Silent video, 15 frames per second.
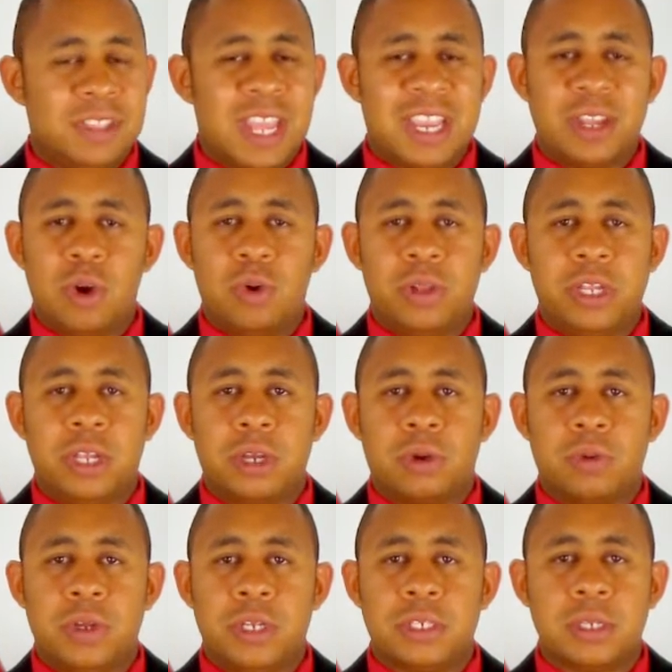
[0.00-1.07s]
That can only
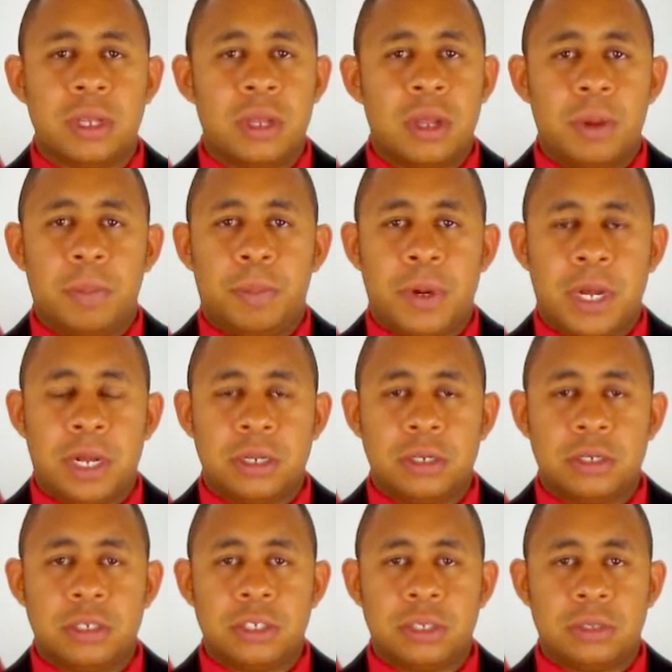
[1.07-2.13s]
increase
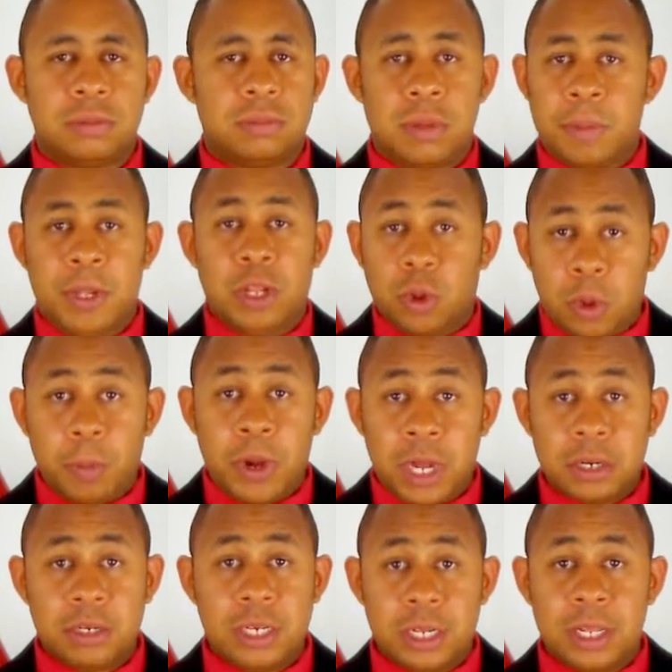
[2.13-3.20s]
Ponder's. I mean, look what
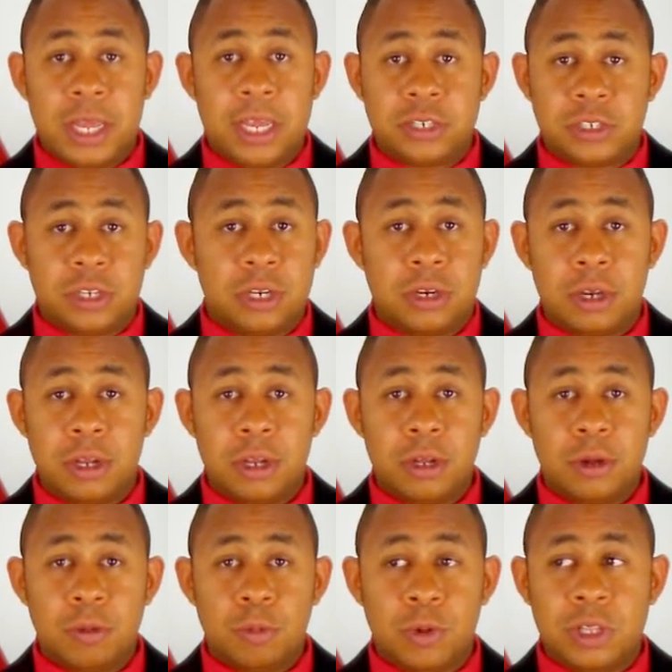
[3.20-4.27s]
Ponder did last year
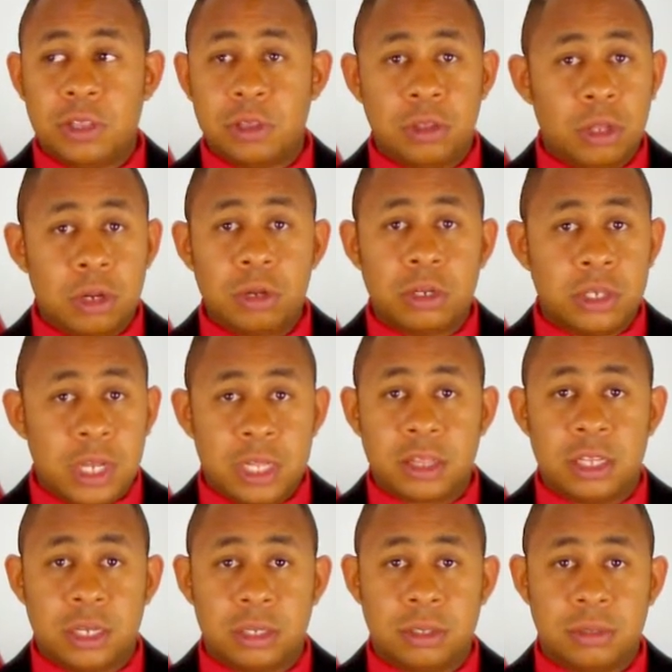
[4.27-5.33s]
with little or
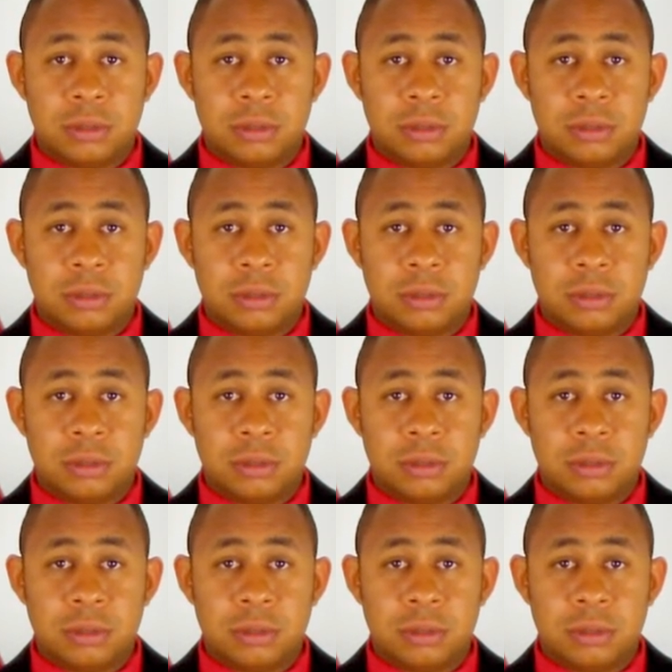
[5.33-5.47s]
nothing.